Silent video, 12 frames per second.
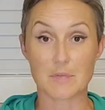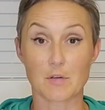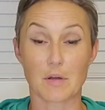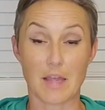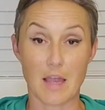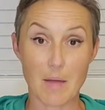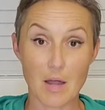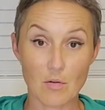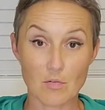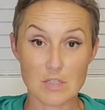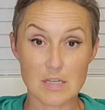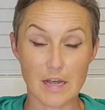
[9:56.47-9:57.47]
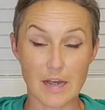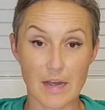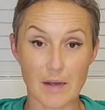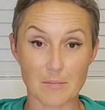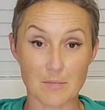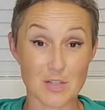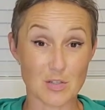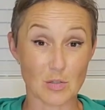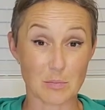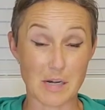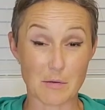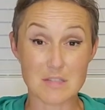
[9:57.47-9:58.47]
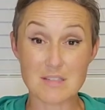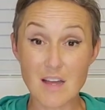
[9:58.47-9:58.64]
So I came out, um, she told me I was